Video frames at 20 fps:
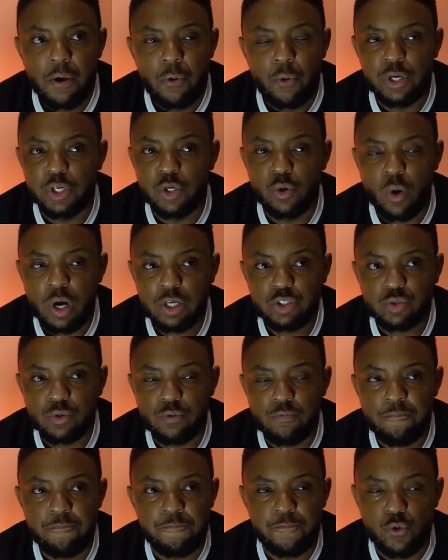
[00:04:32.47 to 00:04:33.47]
When you watch
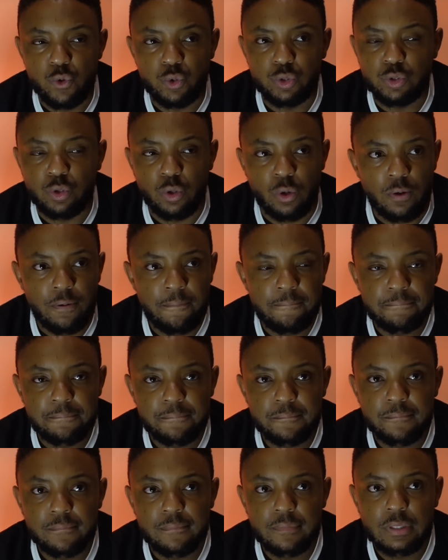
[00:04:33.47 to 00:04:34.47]
Mfundo,
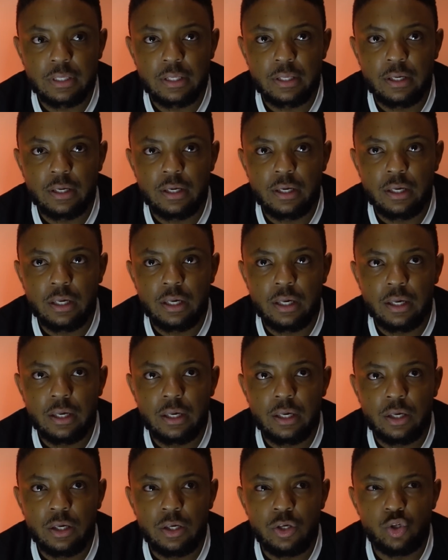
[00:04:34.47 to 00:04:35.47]

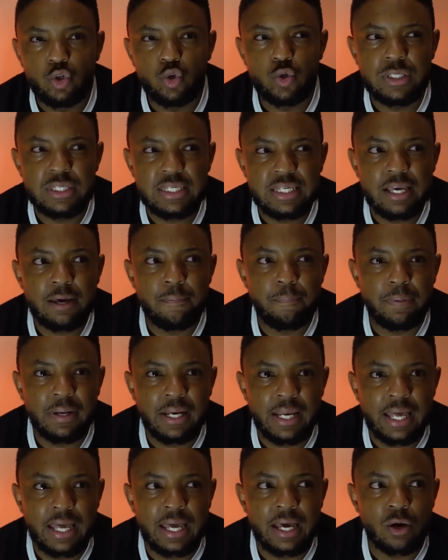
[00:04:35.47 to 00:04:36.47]
you see a
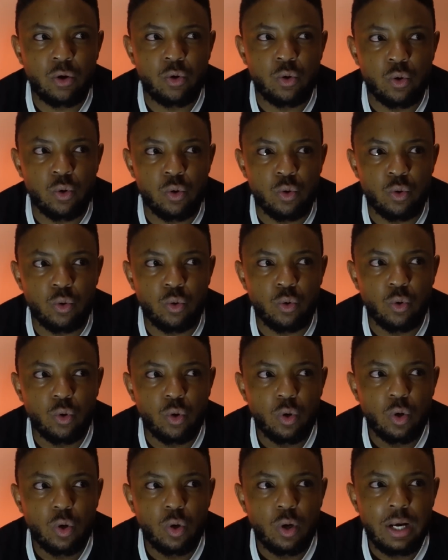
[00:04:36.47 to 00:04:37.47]
player who
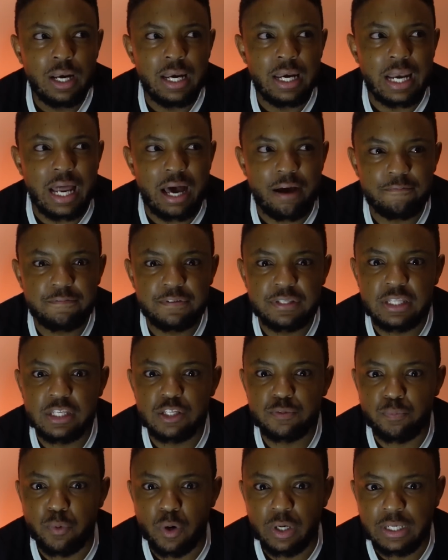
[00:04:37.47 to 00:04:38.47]
loves the
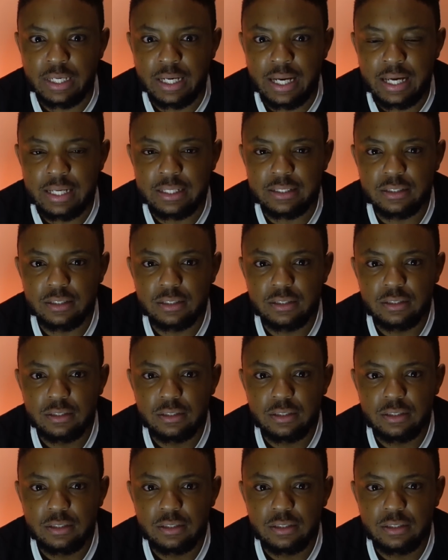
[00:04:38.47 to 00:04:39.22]
spotlight.